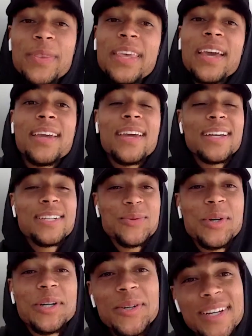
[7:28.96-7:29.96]
Yeah, yeah, as
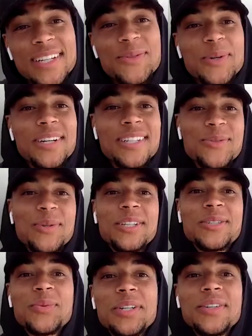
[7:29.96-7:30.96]
well, as well, as
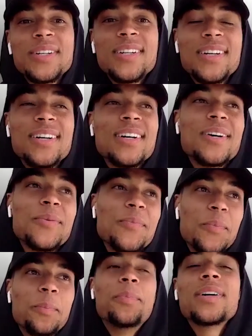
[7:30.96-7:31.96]
well, as well.
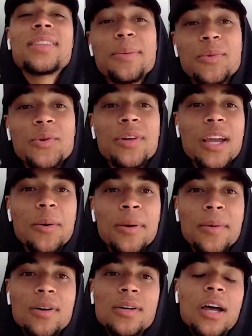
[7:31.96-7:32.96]
Um, but I'm doing them
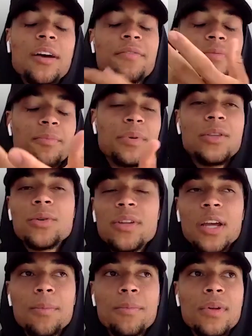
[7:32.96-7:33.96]
on, on, I've been doing
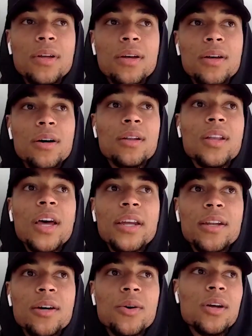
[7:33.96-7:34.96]
them uh,
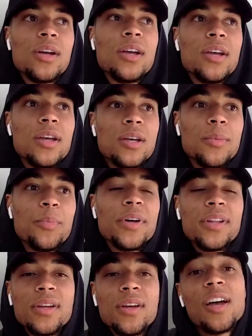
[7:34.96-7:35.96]
online now.
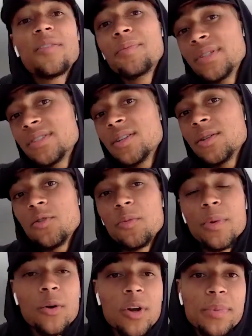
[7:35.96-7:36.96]
But uh, I've been still doing
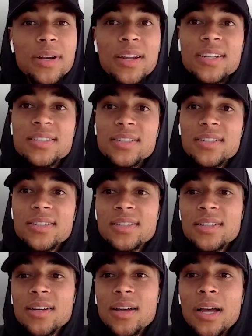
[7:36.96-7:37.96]
my Arabic lessons.
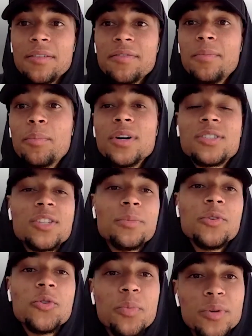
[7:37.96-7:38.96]
Uh, I've bought
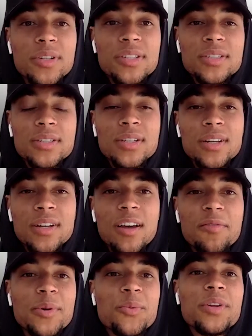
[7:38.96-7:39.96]
some new books. Uh,
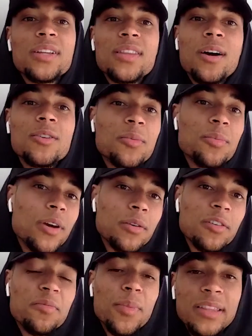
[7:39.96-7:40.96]
I've been reading the
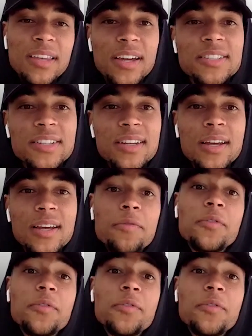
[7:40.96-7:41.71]
autobiography of Mike Tyson now.